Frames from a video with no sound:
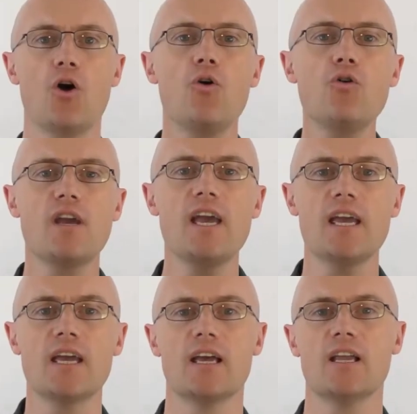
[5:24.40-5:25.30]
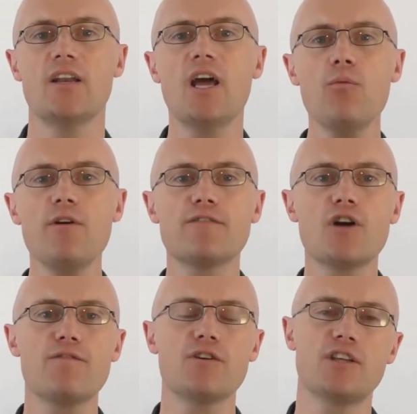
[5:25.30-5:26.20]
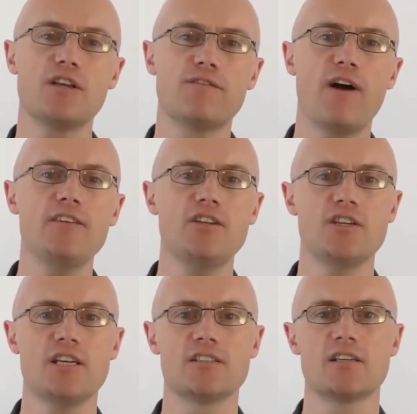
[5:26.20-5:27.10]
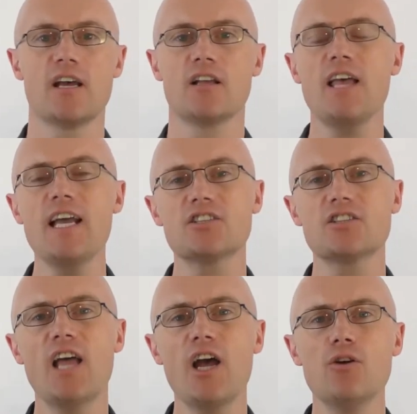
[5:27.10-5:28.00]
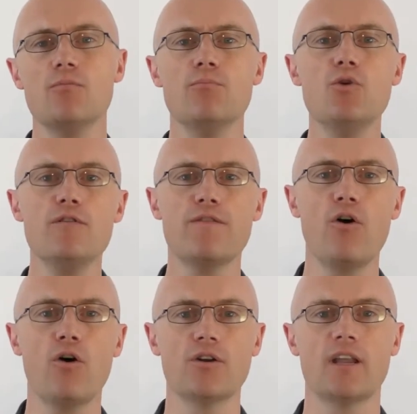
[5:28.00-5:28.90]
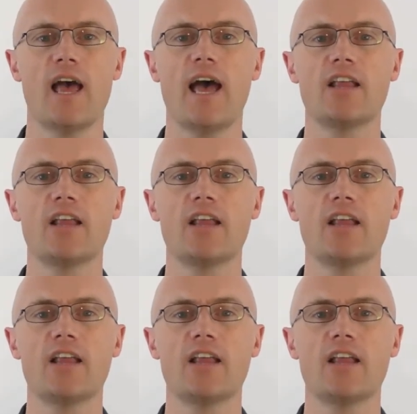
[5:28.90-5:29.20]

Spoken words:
Okay, now we've covered the advantages, let's now move on and